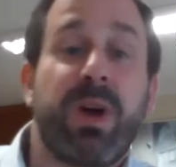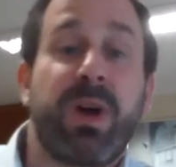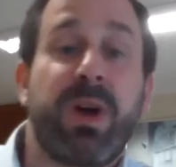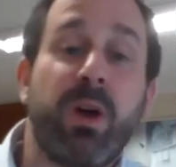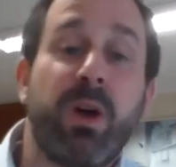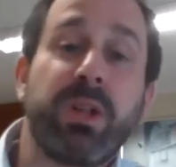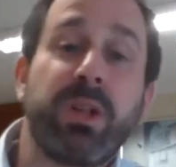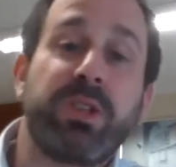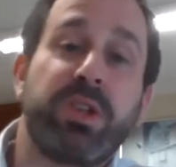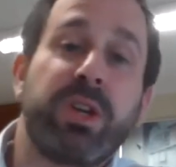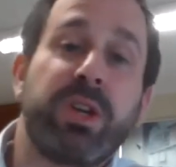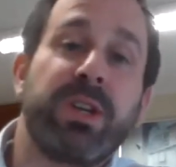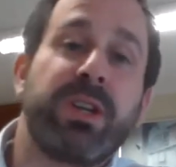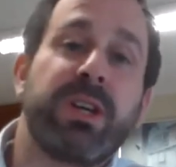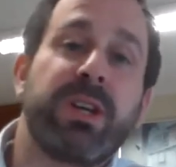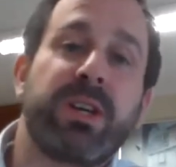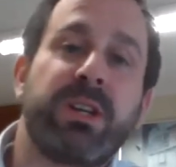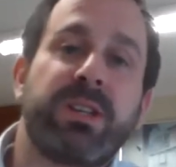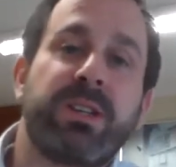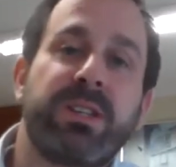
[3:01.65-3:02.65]
own
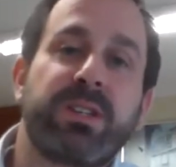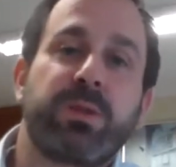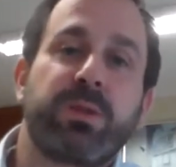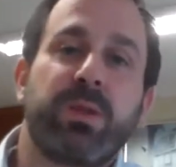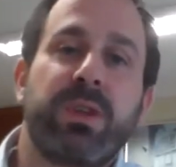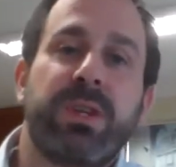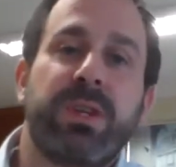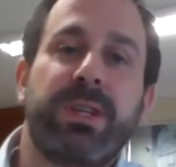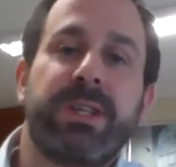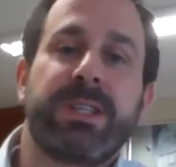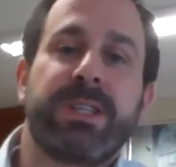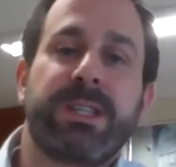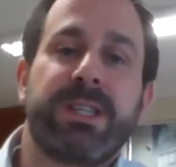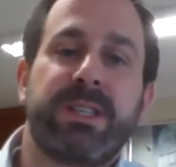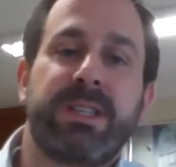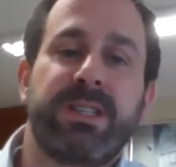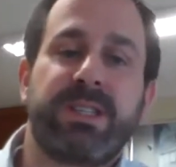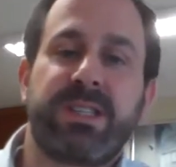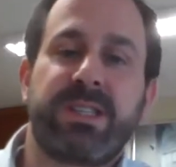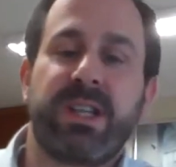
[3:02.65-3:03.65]
agenda, this
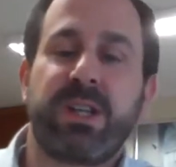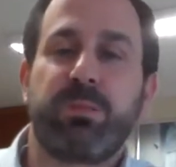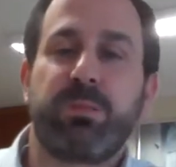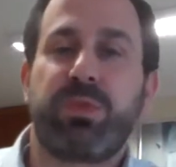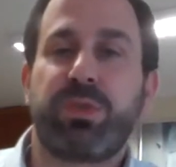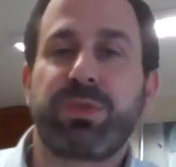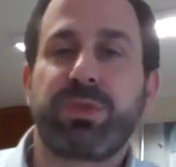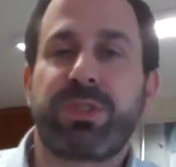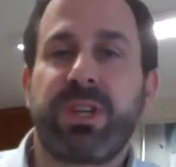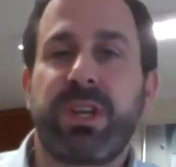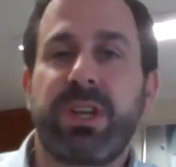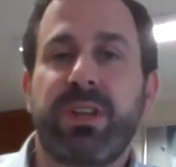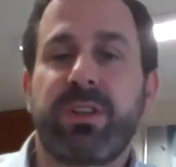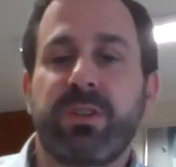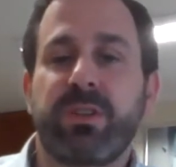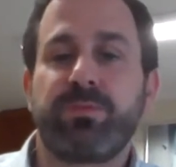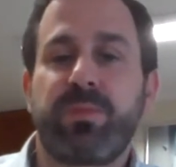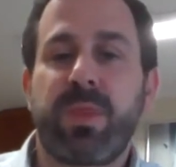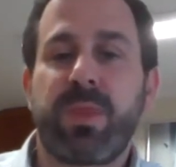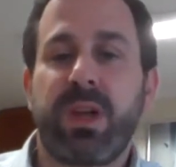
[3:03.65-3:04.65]
study pulls
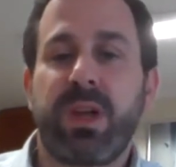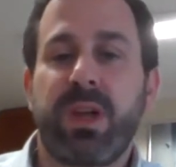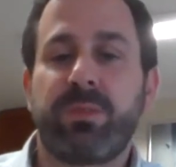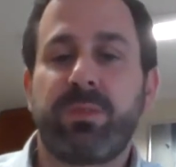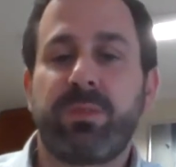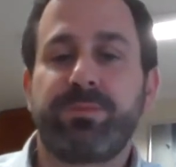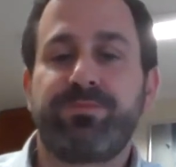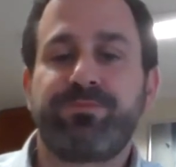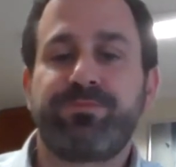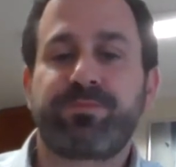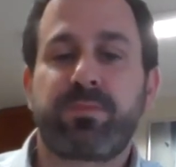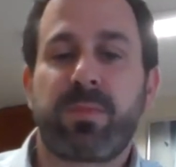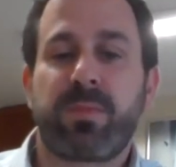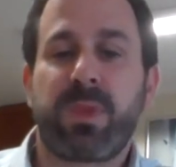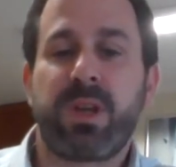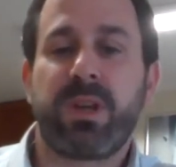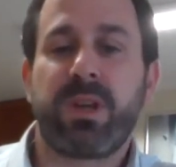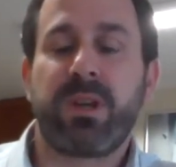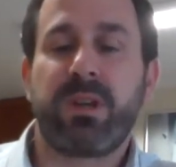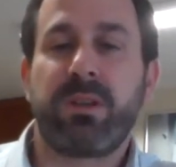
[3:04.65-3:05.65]
together
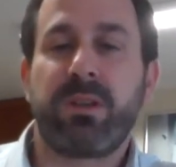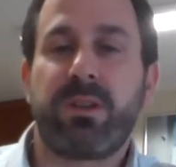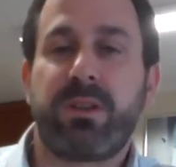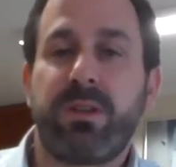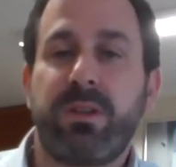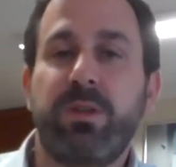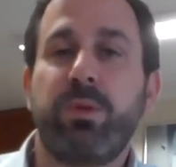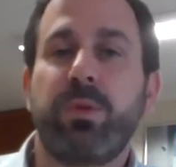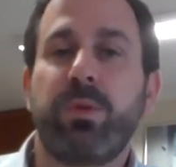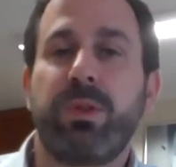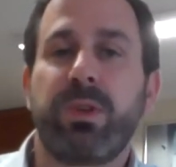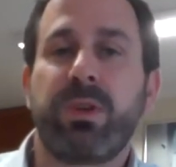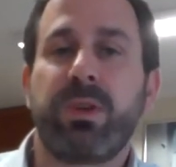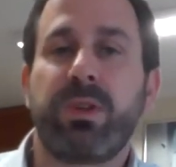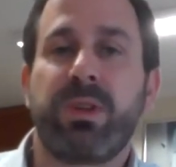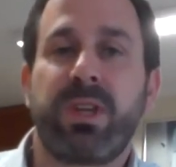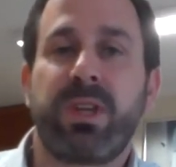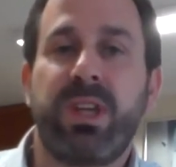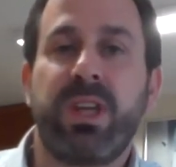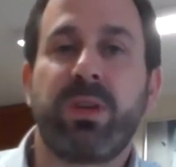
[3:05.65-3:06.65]
two of
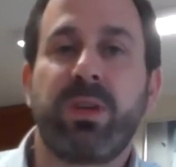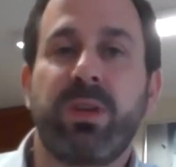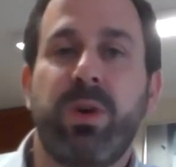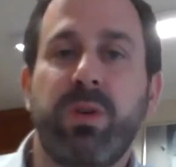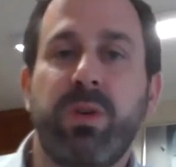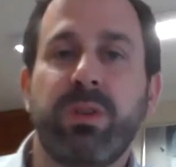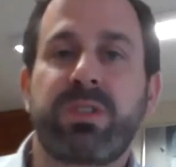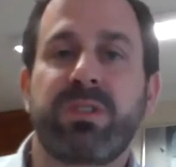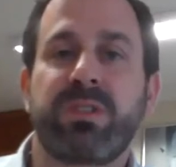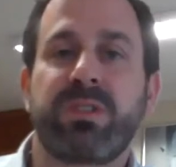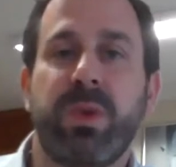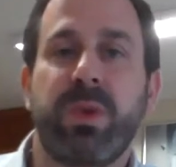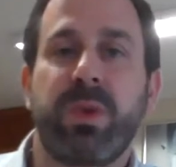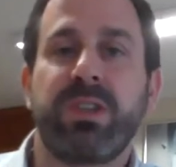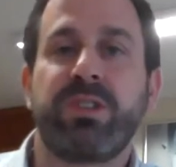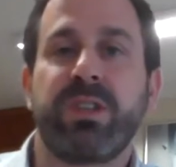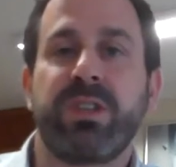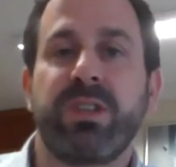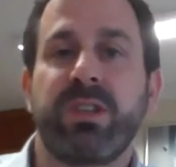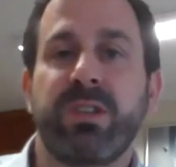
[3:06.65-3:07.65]
the key components of my
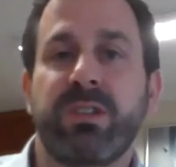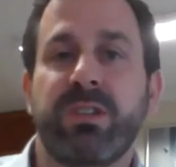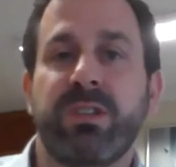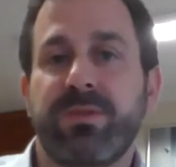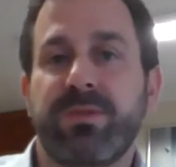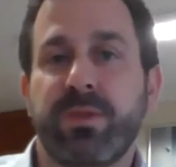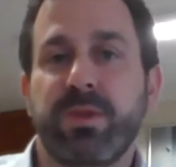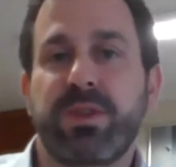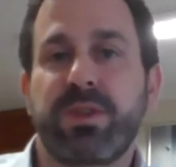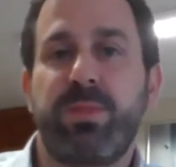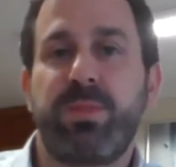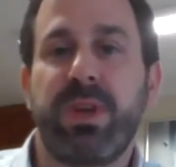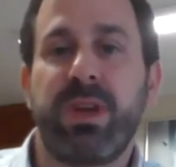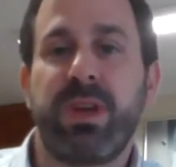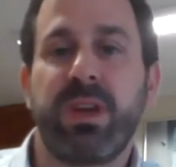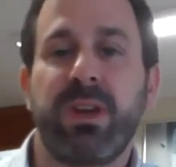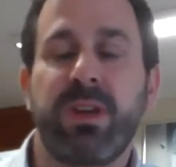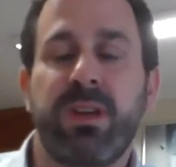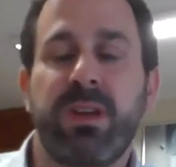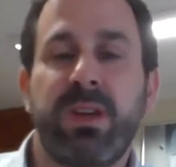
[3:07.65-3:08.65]
agenda. The first
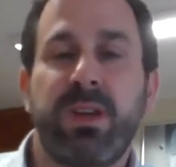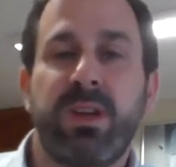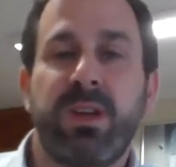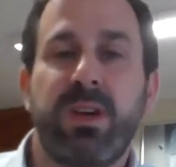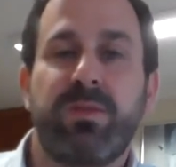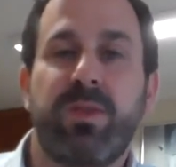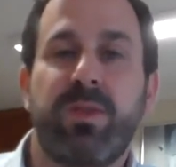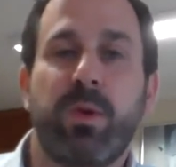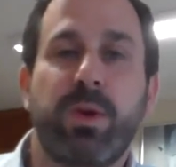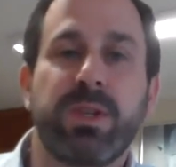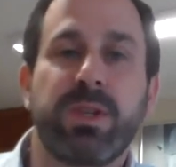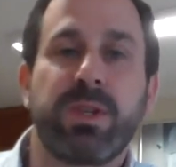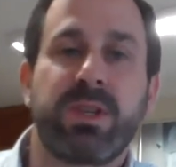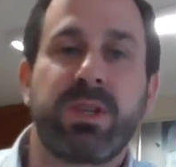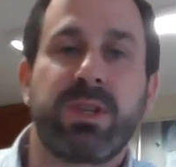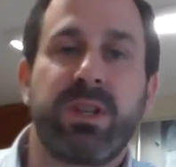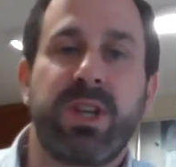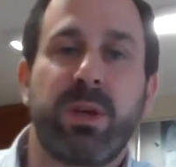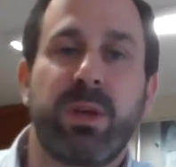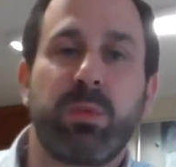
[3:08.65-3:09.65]
being a focus
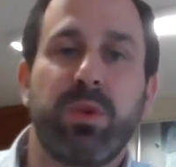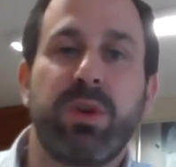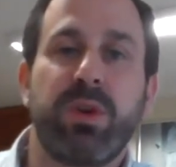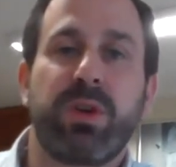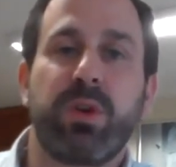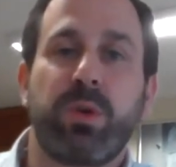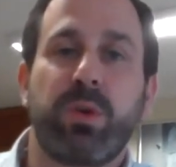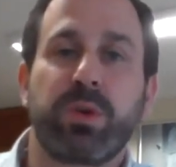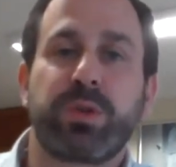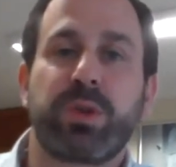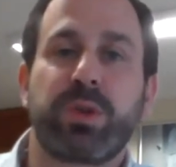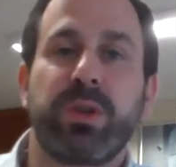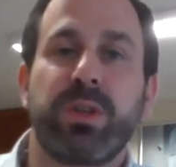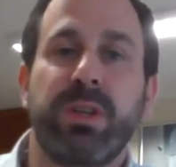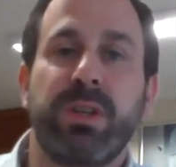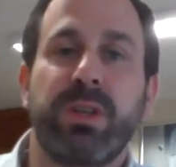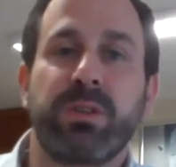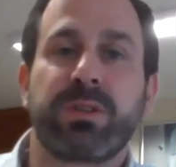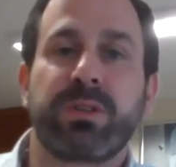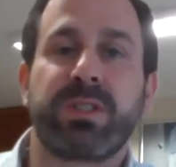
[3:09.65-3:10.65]
on neighborhood culture and
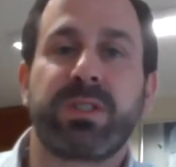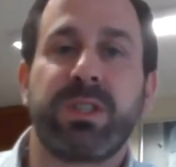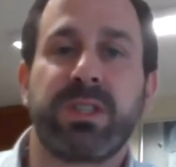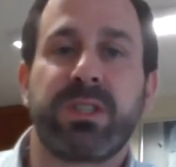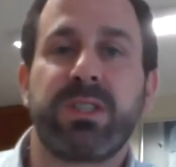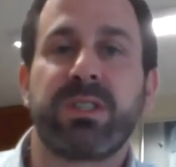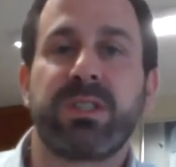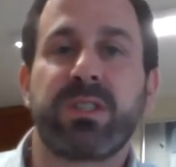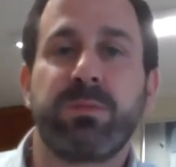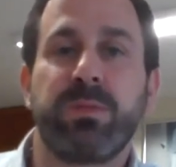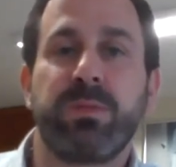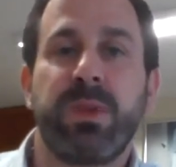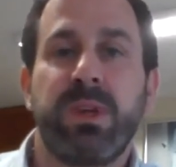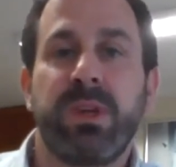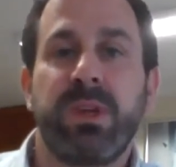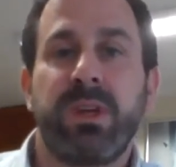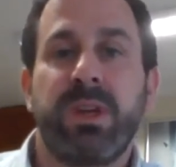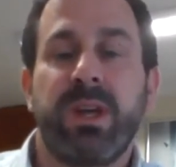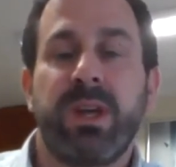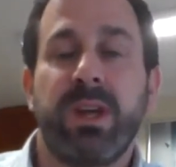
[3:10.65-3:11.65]
legal cynicism,
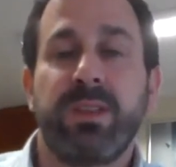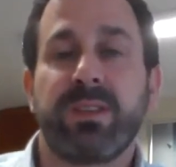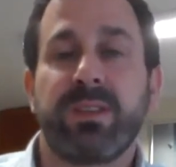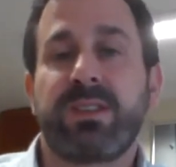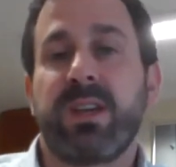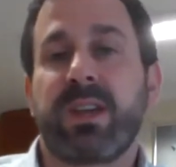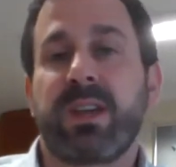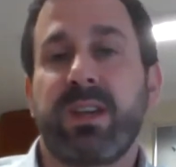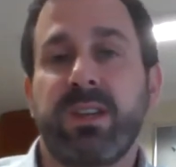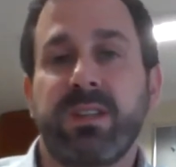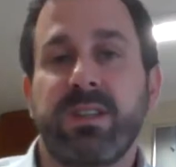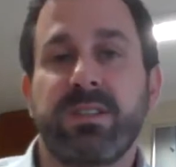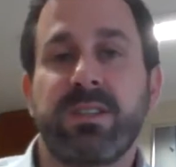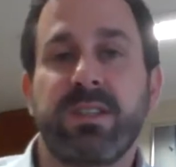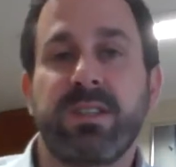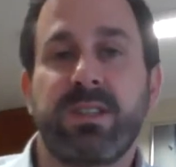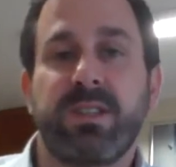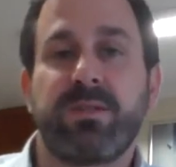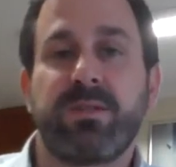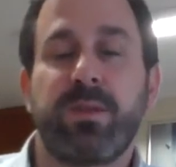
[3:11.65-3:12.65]
and the second is
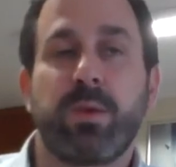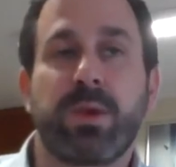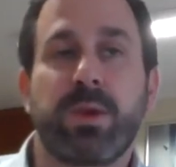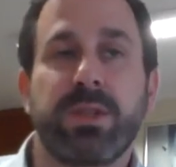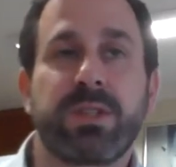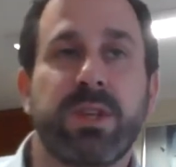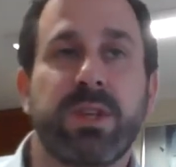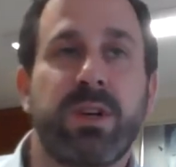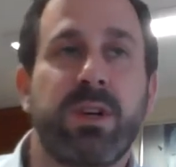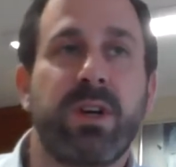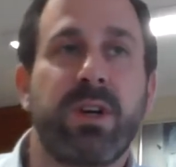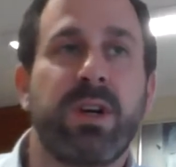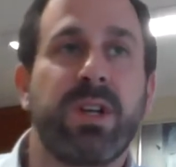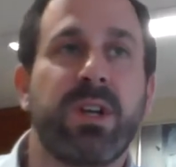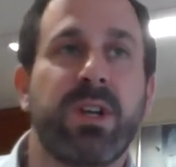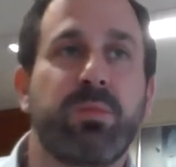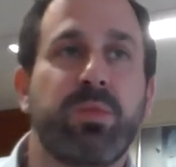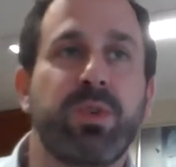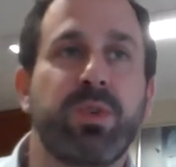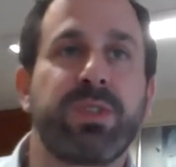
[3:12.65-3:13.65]
the focus
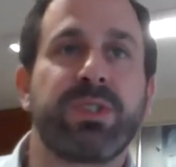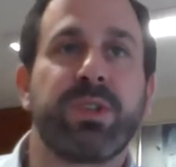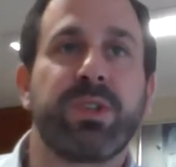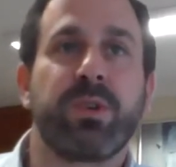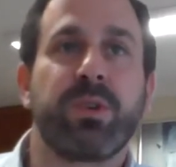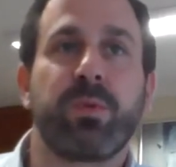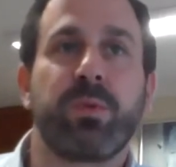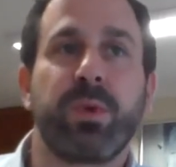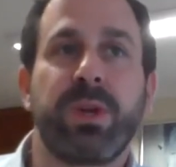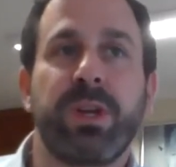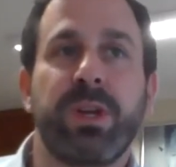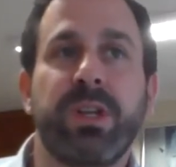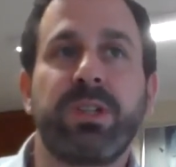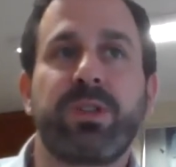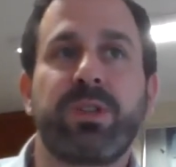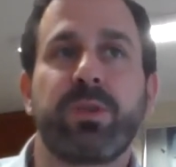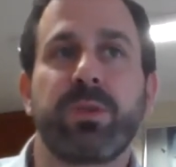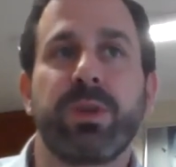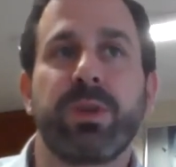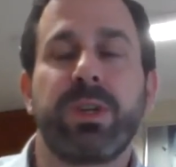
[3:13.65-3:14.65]
on prisoner
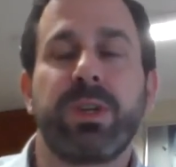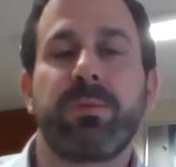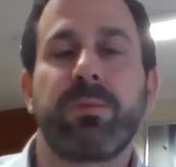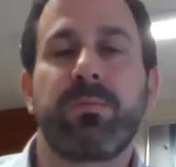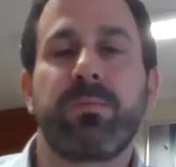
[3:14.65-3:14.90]
reentry.